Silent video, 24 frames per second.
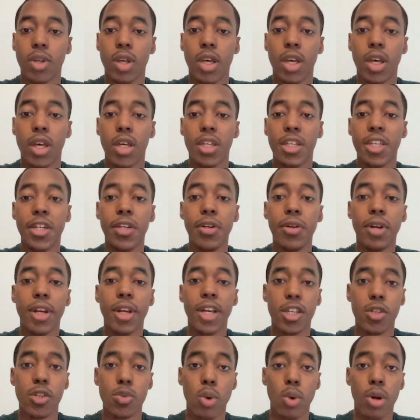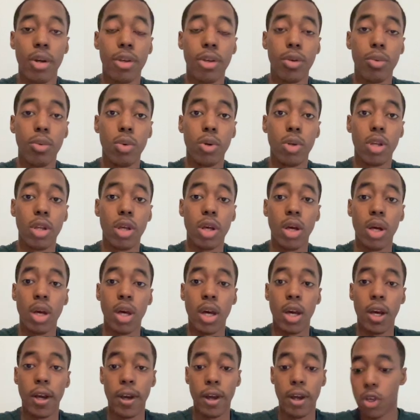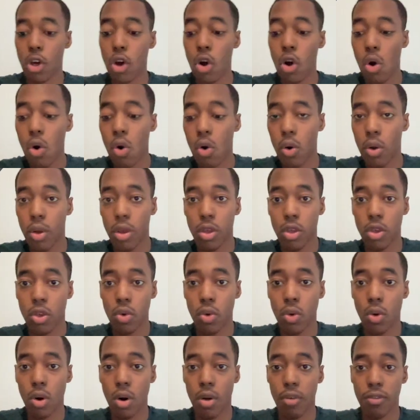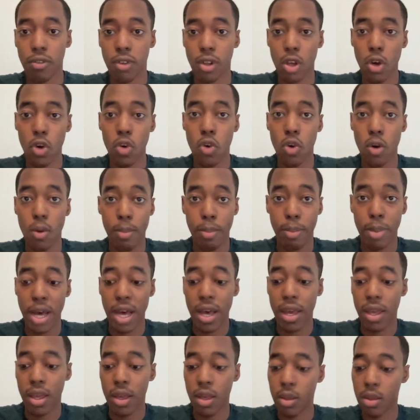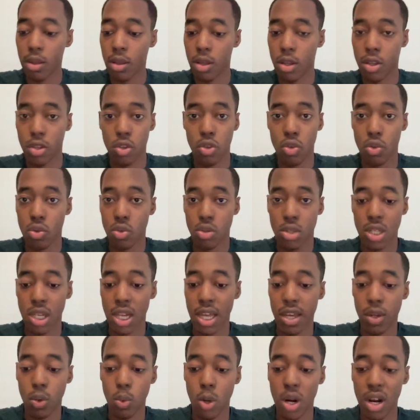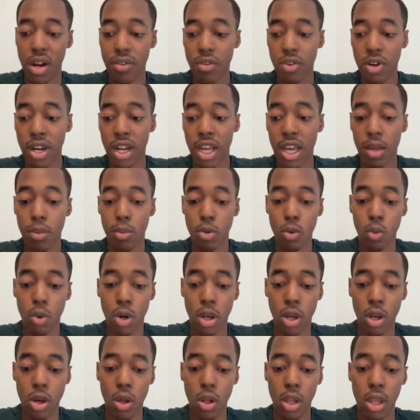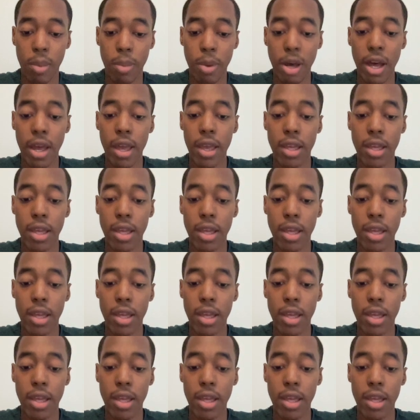Here is where you would call your flow by, you select whatever name you want to call it by.